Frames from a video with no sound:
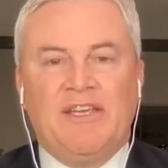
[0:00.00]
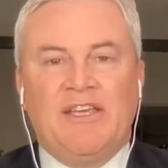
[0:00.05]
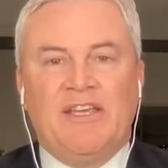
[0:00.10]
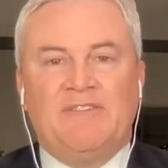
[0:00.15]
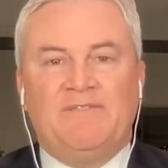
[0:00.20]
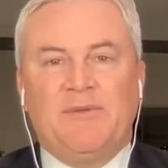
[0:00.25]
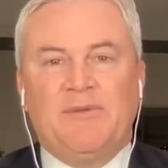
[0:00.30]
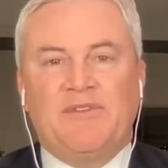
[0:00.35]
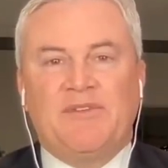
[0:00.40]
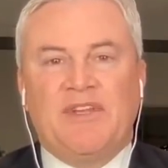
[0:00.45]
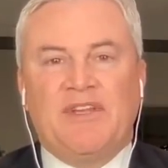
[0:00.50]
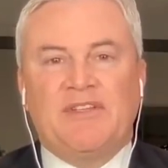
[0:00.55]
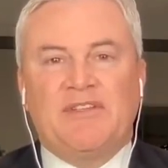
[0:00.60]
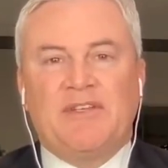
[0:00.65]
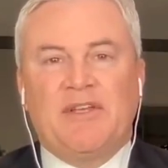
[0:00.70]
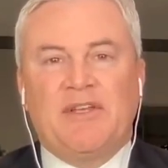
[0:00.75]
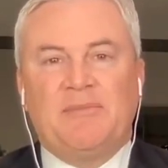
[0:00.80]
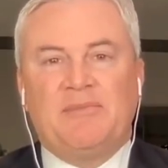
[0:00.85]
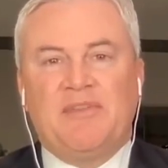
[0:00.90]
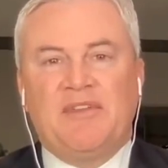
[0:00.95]
If you say
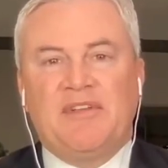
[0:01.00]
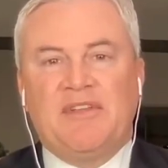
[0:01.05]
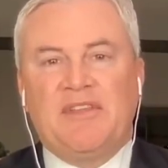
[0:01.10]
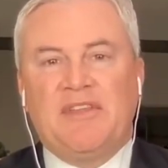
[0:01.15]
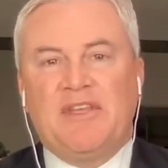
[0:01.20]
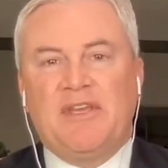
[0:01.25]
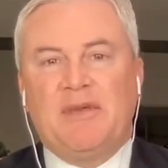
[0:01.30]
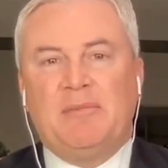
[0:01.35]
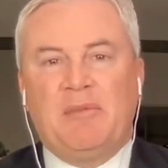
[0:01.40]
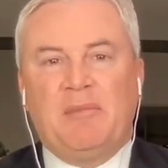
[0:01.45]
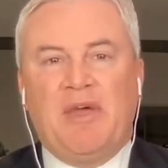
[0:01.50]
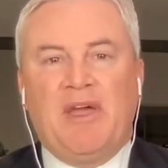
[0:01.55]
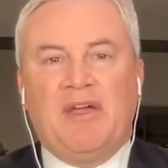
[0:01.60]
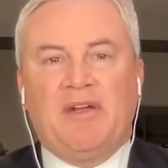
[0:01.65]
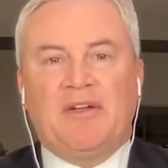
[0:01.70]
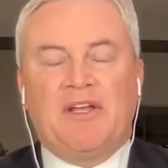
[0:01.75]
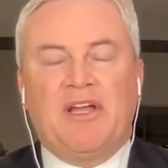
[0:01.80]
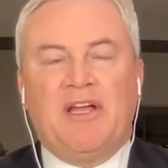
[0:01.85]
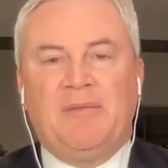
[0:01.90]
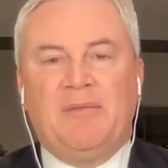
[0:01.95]
something to them
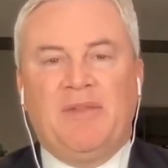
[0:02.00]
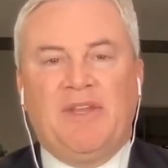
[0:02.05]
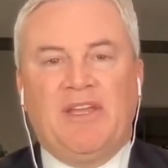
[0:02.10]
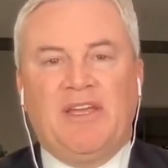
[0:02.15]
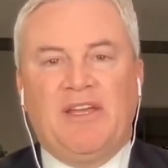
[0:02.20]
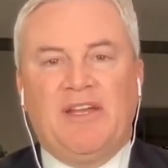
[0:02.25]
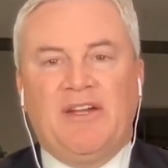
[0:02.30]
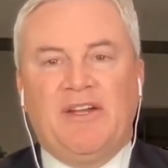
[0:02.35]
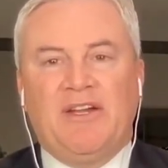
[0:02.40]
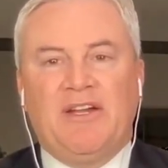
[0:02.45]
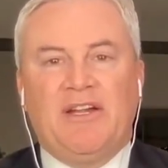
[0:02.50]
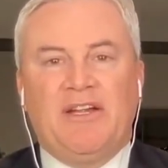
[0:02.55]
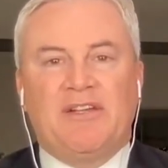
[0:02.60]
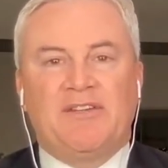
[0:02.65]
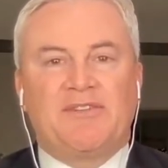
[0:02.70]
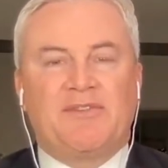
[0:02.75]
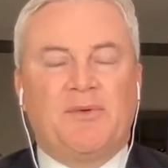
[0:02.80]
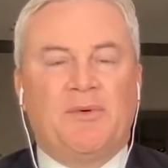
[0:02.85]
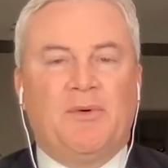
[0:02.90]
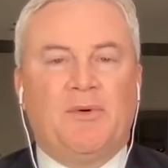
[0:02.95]
about Kamala
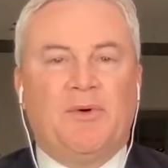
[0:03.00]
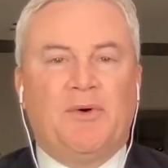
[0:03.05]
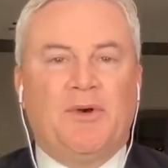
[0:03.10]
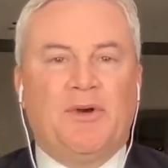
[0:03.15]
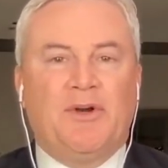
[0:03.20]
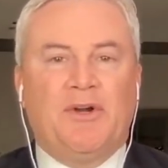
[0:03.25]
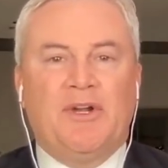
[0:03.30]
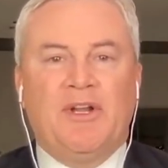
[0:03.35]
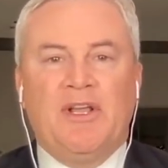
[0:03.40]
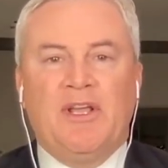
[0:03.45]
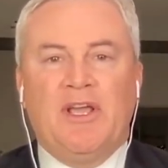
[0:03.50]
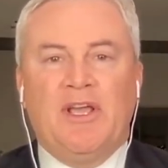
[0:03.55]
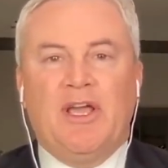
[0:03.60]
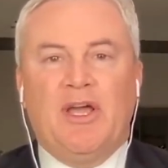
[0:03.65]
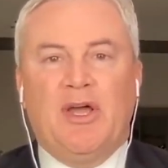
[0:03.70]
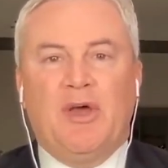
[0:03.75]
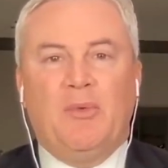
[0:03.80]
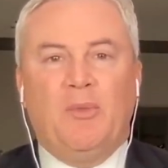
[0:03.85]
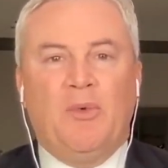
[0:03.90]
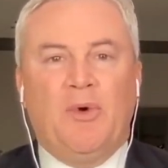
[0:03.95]
Harris or
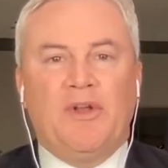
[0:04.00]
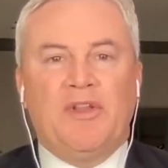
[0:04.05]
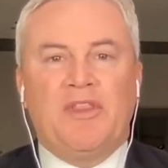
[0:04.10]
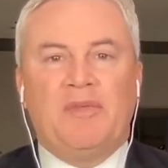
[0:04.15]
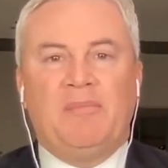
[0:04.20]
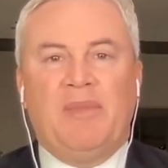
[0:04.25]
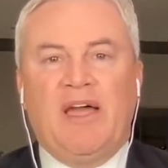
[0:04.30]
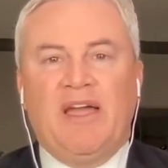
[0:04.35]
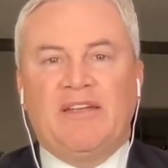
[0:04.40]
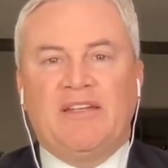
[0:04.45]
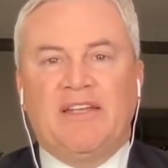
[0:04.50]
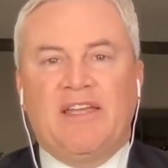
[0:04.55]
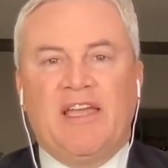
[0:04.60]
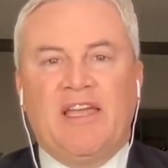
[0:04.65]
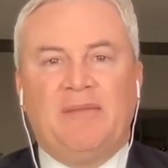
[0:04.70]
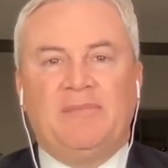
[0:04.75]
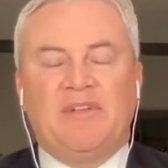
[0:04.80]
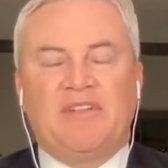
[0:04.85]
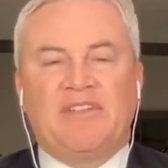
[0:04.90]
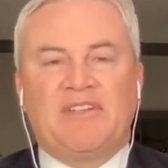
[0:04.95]
one of the Biden
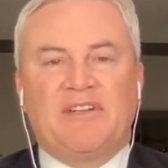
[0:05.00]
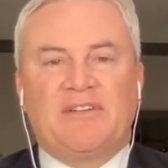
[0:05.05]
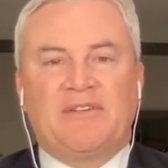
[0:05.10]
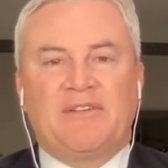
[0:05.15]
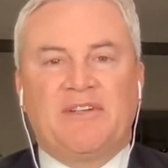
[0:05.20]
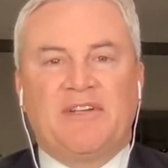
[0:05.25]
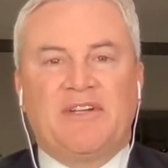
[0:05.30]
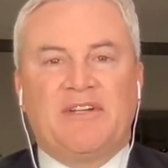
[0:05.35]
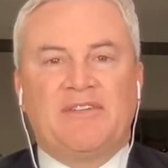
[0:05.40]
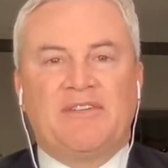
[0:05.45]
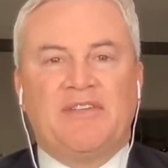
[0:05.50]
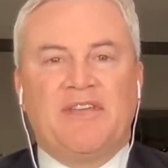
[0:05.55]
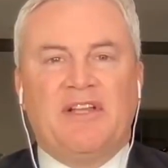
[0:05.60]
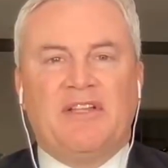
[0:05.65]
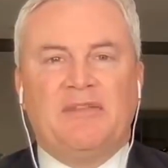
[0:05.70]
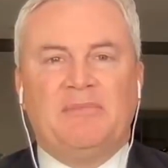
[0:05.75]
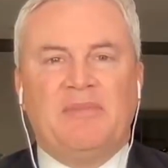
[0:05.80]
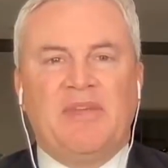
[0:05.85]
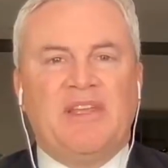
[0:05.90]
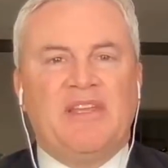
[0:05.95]
cabinet secretaries,
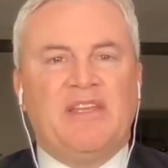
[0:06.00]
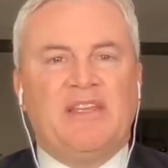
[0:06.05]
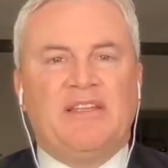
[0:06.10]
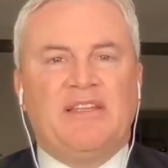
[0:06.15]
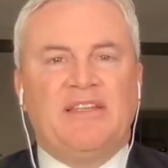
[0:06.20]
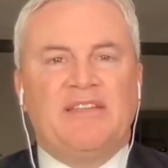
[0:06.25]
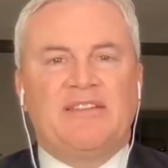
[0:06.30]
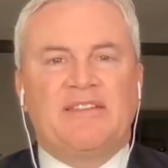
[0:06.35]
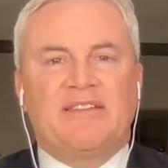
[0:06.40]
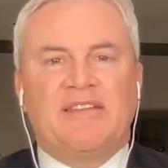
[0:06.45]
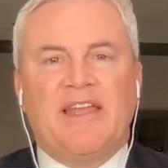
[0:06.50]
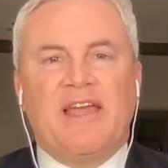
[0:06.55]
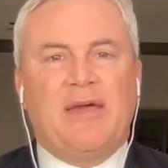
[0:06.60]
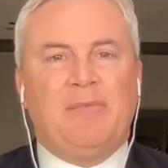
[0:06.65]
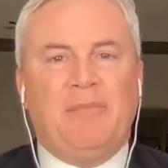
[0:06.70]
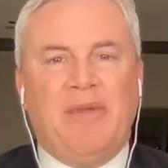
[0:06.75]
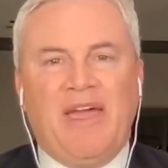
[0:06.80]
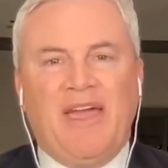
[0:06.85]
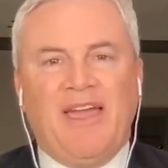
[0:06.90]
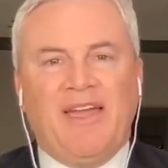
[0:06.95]
they'll immediately
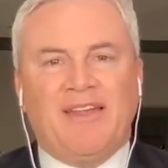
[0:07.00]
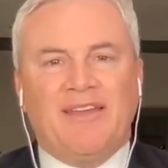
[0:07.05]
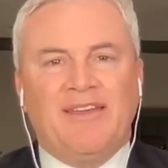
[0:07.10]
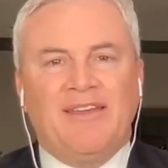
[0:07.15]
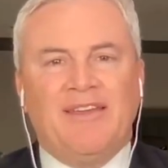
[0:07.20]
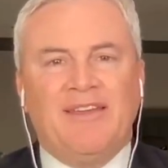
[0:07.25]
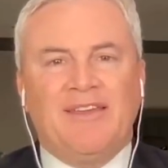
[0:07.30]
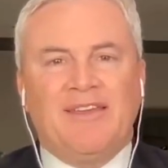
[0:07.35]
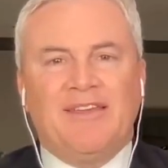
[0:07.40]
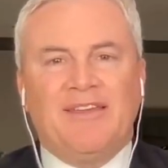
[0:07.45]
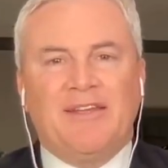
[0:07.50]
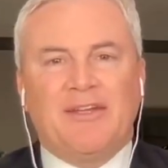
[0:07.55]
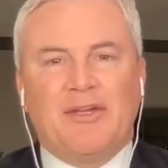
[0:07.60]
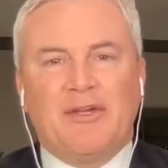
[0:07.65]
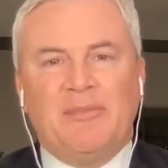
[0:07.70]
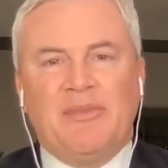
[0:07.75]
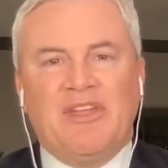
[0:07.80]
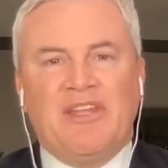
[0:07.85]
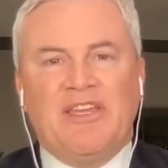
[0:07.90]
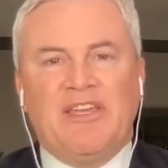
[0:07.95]
snap back in a
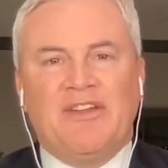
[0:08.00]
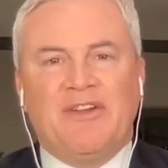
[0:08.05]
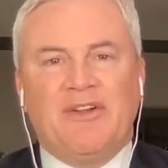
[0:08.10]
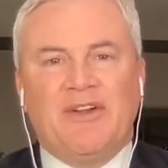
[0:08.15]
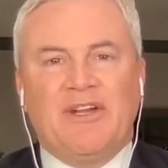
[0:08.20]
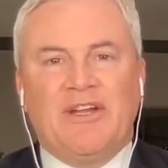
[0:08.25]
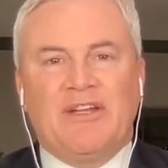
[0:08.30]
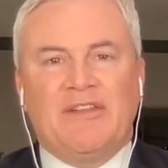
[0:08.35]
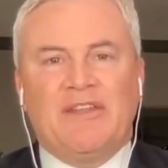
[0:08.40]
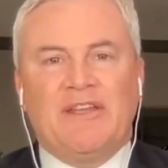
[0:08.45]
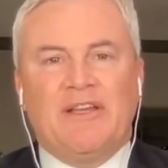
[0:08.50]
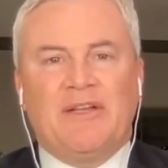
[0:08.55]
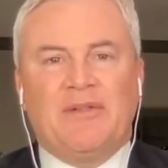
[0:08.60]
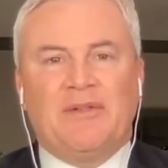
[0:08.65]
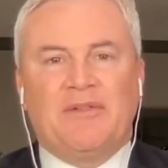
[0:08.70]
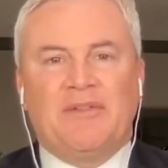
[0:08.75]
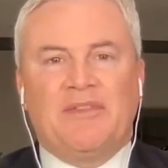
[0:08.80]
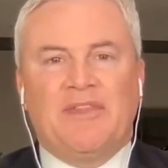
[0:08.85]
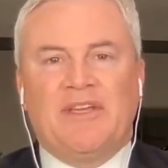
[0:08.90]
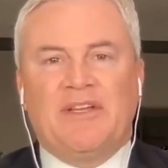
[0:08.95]
committee hearing, and
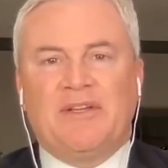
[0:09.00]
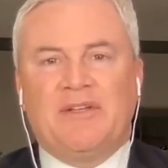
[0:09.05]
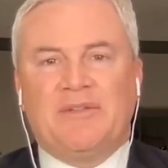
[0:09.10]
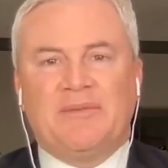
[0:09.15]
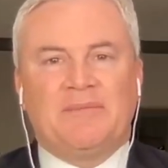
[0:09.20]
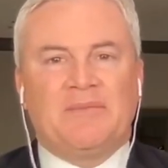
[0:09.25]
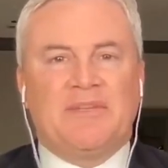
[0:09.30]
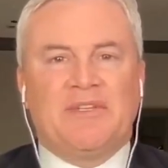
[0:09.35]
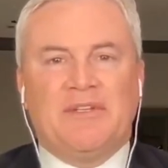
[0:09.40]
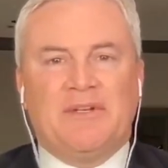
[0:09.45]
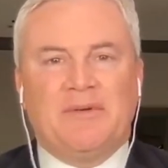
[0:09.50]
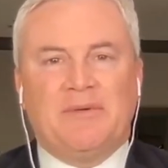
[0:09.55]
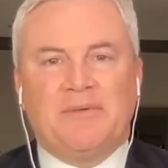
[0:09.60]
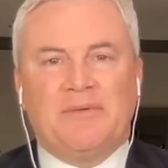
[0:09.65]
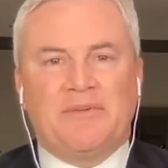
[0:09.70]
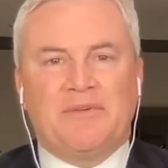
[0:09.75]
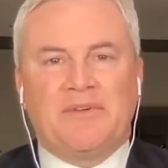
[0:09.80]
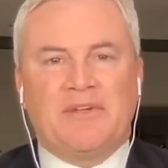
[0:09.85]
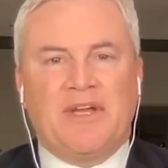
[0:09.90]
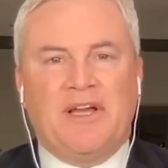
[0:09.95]

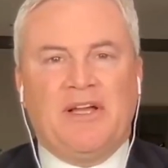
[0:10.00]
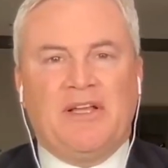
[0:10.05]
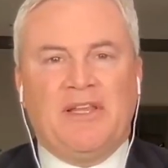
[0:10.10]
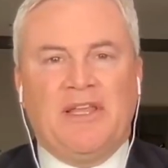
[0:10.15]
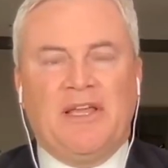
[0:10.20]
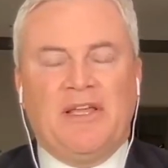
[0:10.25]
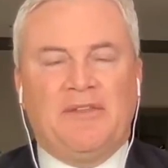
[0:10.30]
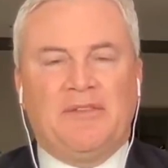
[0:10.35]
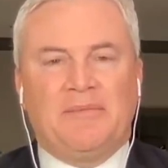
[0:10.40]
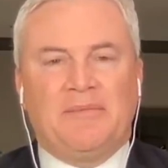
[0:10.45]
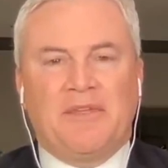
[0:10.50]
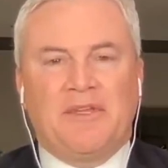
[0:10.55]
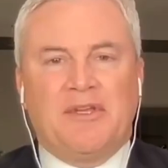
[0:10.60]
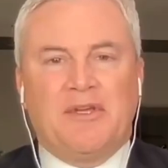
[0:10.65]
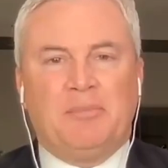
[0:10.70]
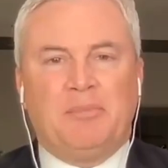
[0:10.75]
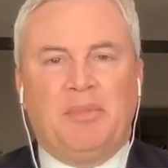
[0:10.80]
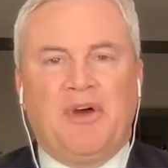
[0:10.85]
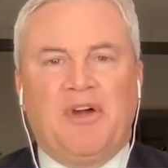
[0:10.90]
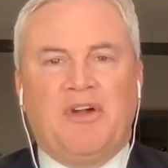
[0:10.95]
they'll call
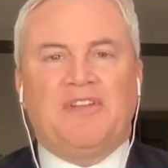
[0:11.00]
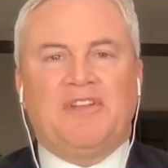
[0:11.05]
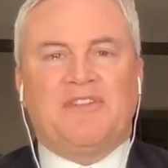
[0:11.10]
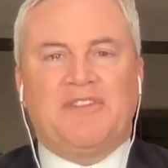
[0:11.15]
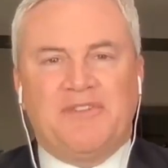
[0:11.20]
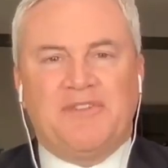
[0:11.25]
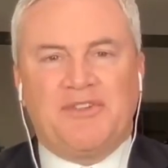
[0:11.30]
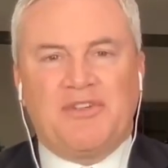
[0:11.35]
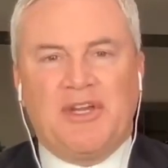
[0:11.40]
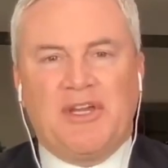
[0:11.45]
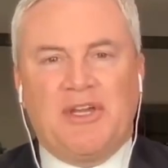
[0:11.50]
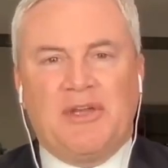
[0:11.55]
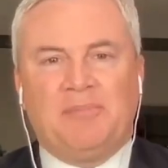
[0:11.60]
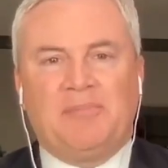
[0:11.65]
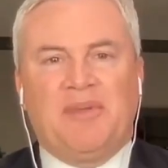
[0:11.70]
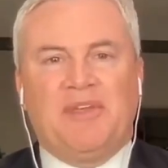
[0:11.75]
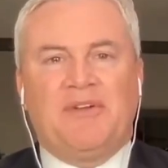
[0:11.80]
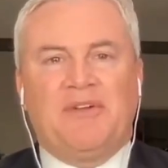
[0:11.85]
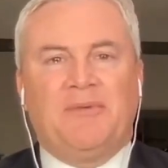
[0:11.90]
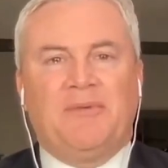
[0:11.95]
out partisanship
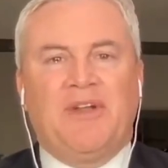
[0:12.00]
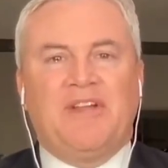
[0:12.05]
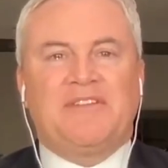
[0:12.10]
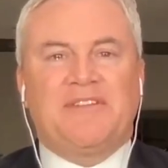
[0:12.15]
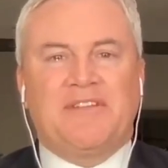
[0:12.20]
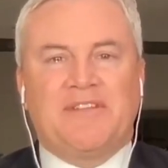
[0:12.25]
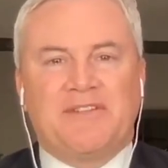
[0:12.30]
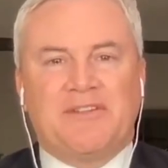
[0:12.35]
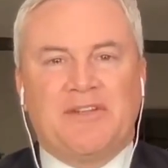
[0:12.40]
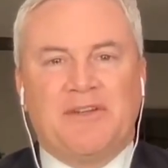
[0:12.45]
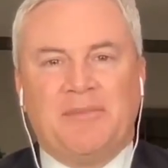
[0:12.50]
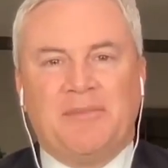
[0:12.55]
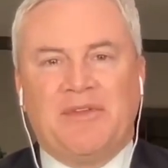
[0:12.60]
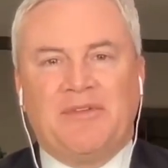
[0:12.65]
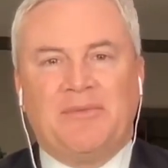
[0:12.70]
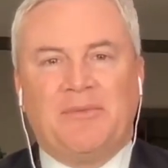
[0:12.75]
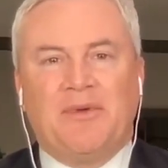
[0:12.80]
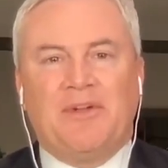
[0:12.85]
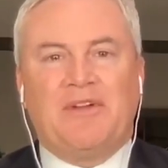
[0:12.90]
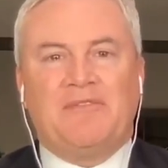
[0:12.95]
and racism
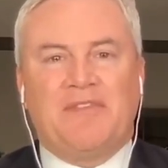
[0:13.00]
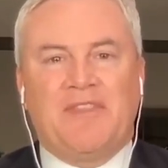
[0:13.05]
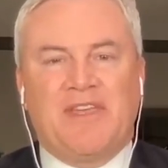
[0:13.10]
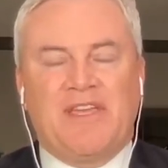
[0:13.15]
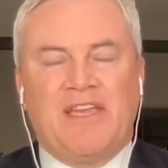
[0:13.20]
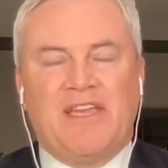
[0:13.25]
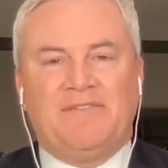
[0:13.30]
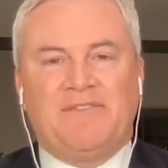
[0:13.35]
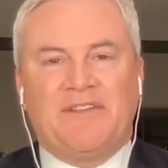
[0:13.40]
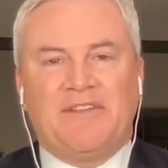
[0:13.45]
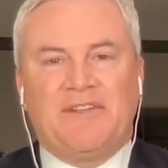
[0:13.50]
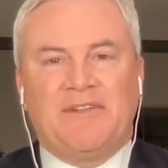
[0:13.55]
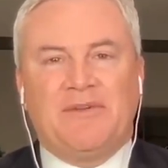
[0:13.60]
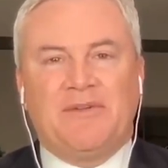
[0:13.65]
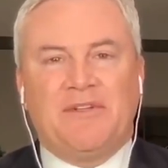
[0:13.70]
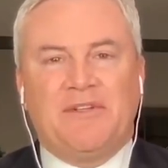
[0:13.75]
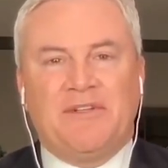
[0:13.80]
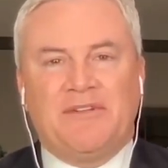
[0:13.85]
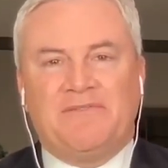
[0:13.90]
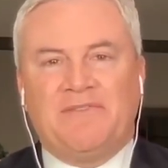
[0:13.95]
and whatever they have to do
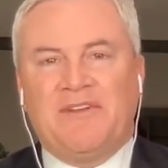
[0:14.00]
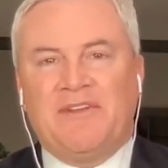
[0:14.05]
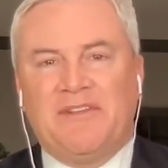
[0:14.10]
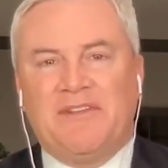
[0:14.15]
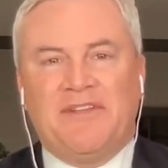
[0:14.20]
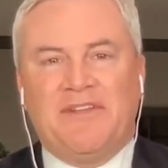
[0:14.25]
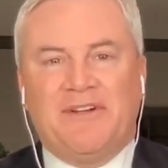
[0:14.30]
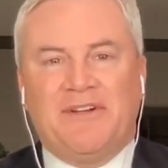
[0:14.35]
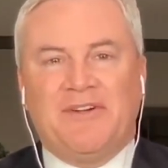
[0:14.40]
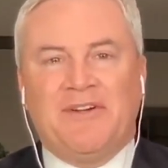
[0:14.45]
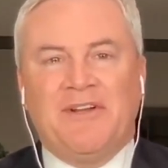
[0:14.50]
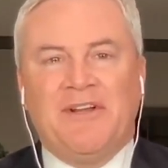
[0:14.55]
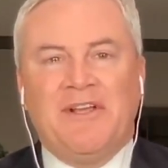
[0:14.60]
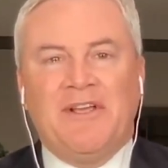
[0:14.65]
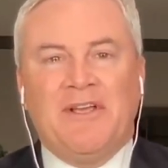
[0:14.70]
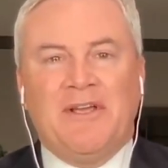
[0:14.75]
to defend their